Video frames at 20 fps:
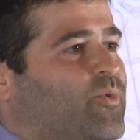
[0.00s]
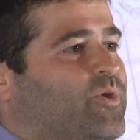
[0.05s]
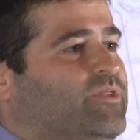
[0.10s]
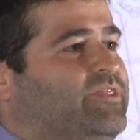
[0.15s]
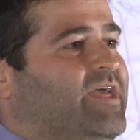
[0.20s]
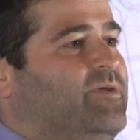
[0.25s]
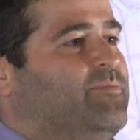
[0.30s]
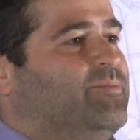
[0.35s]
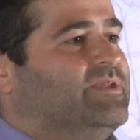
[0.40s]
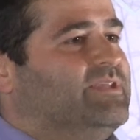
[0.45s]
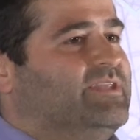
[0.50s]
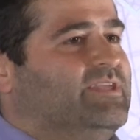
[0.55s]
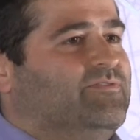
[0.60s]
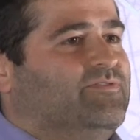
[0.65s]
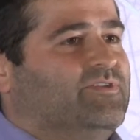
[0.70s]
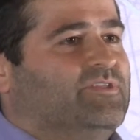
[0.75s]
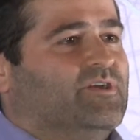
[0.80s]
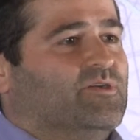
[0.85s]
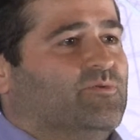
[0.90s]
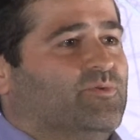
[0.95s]
What they
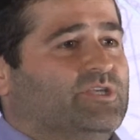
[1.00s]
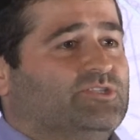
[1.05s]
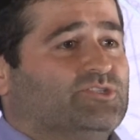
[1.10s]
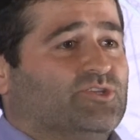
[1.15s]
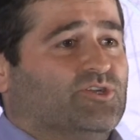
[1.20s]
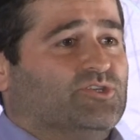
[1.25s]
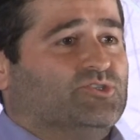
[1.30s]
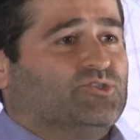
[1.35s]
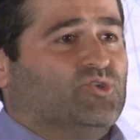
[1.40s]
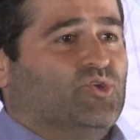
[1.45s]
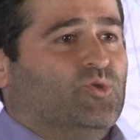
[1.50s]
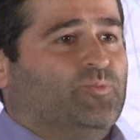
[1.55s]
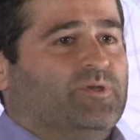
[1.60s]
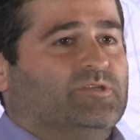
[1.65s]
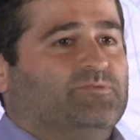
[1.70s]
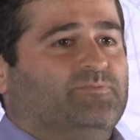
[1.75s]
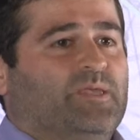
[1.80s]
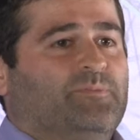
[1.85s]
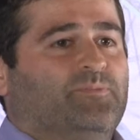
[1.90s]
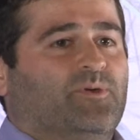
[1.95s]
believe in their research
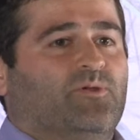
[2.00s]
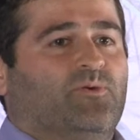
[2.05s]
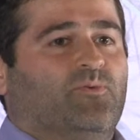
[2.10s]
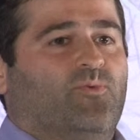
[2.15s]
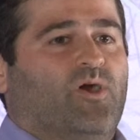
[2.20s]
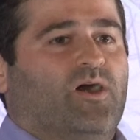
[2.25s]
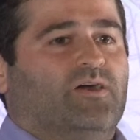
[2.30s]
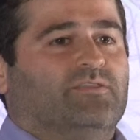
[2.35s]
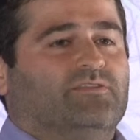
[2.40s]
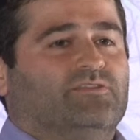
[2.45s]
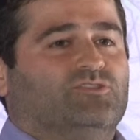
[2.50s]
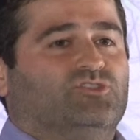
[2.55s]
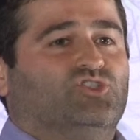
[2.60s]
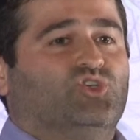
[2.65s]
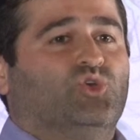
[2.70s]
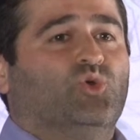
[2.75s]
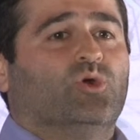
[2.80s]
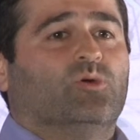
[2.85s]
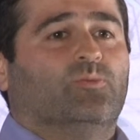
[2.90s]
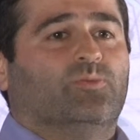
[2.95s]
group is people want
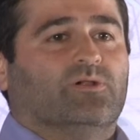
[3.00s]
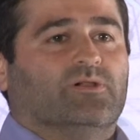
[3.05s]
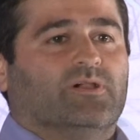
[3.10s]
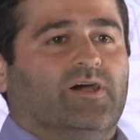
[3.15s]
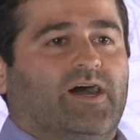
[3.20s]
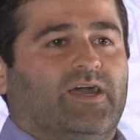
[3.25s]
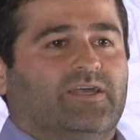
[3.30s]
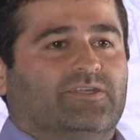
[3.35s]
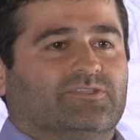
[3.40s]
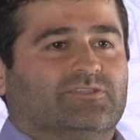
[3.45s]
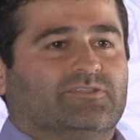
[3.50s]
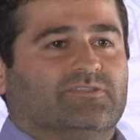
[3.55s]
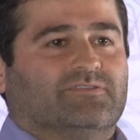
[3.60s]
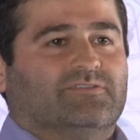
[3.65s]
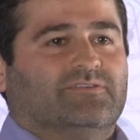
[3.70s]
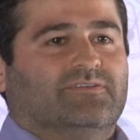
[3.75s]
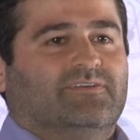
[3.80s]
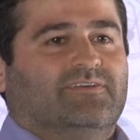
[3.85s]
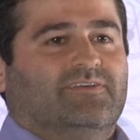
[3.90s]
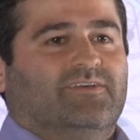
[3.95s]
chewable
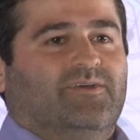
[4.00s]
ice.